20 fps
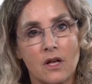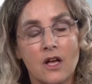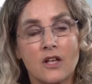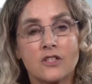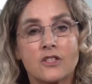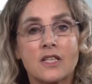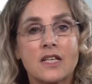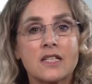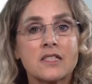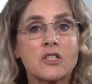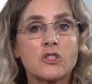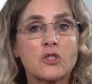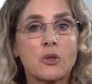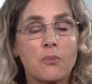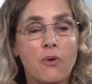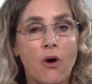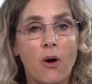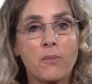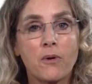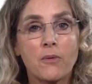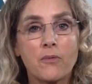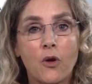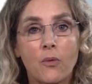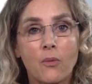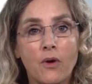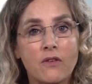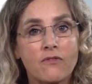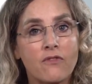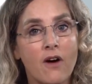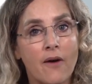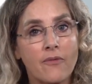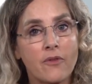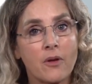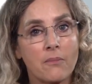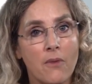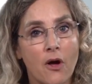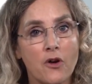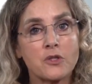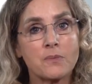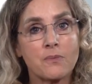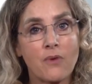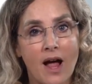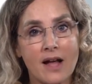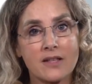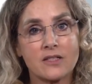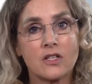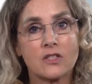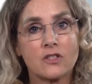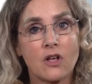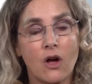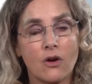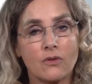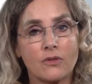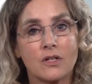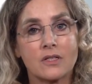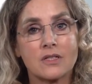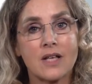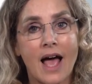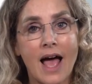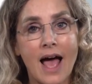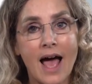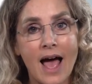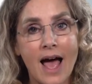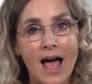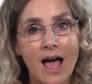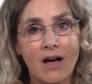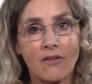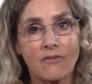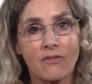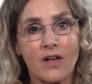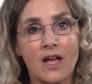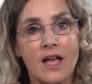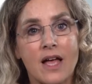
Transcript: So this is the problem that we find that most practice owners have,